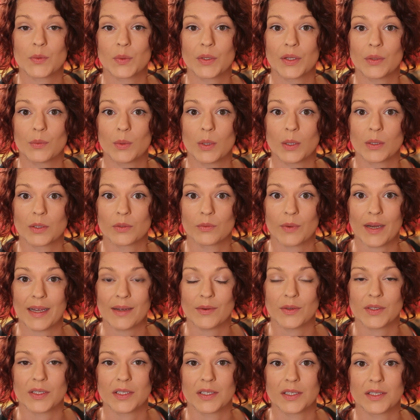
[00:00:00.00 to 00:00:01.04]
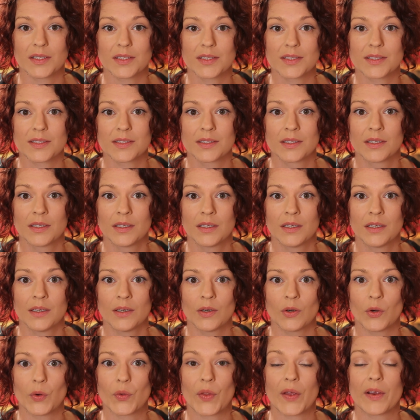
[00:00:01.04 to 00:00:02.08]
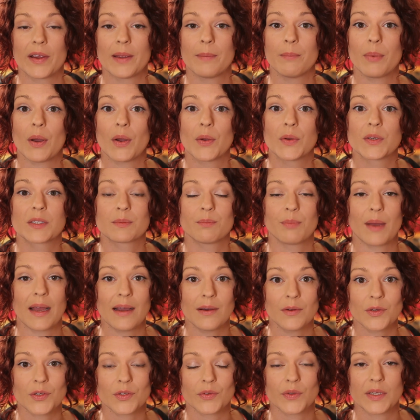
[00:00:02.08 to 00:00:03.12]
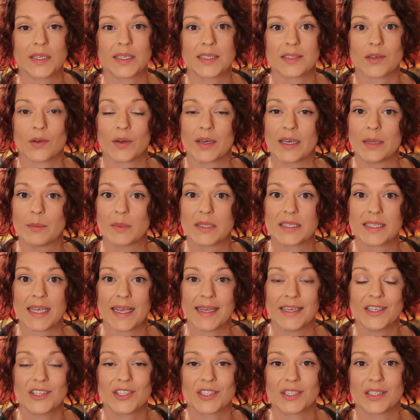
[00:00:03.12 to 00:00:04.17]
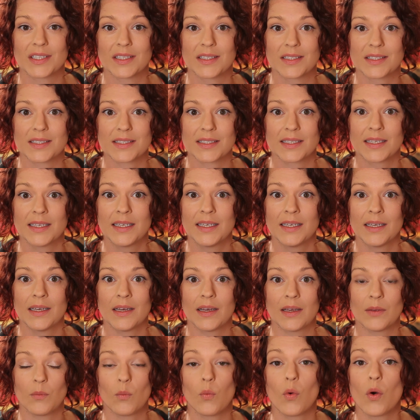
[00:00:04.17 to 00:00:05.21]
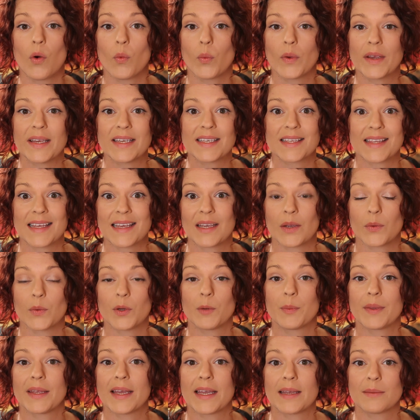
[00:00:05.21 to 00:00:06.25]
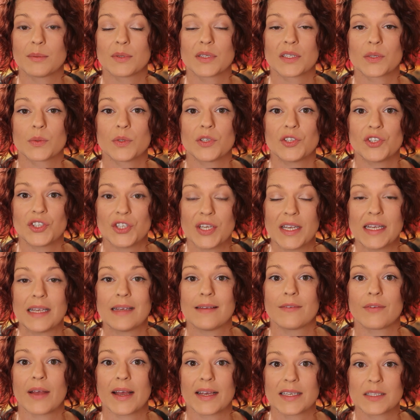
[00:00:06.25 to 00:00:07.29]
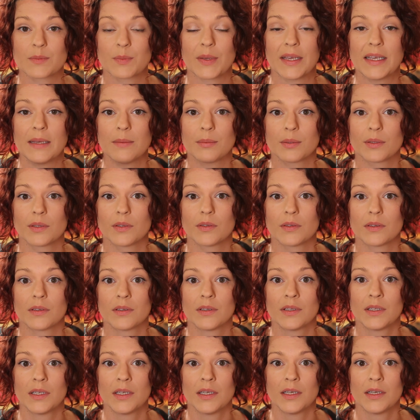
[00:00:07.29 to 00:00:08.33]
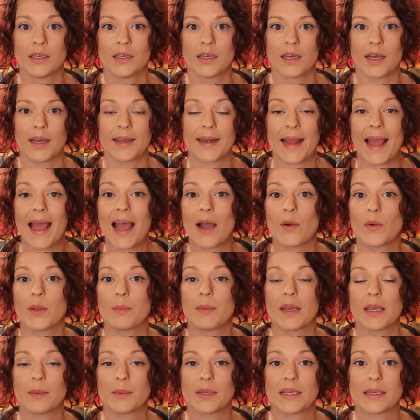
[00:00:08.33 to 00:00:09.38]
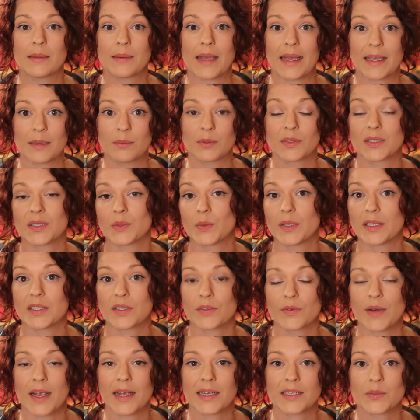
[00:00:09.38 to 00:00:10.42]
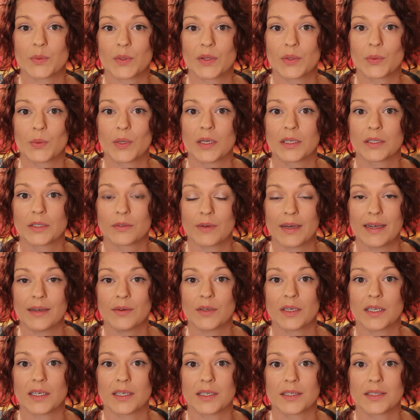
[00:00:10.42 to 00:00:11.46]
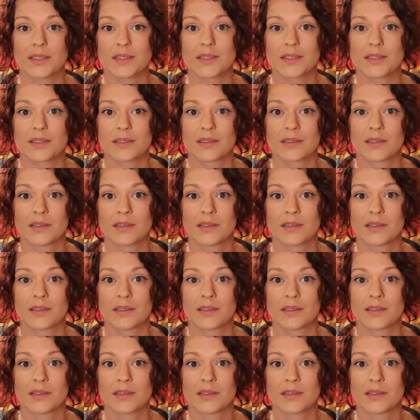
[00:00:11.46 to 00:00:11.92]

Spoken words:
with the world around us, or they impose boundaries on limitations in what we think we'll be able to achieve as people, and how we may be able to interact with the world around us,